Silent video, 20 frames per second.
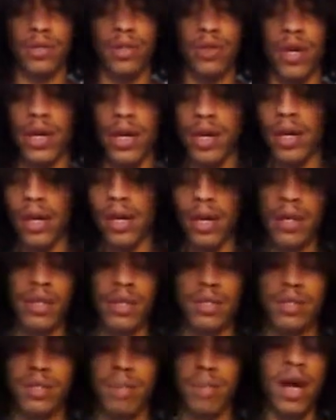training
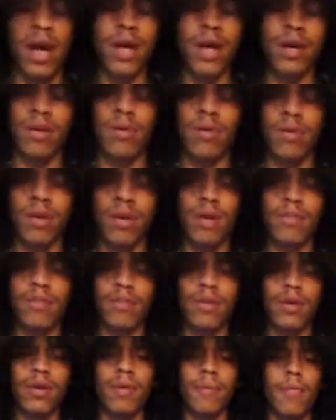in his mind or
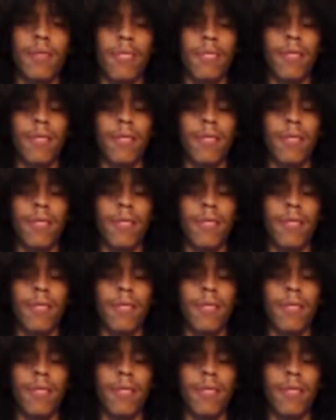whatever,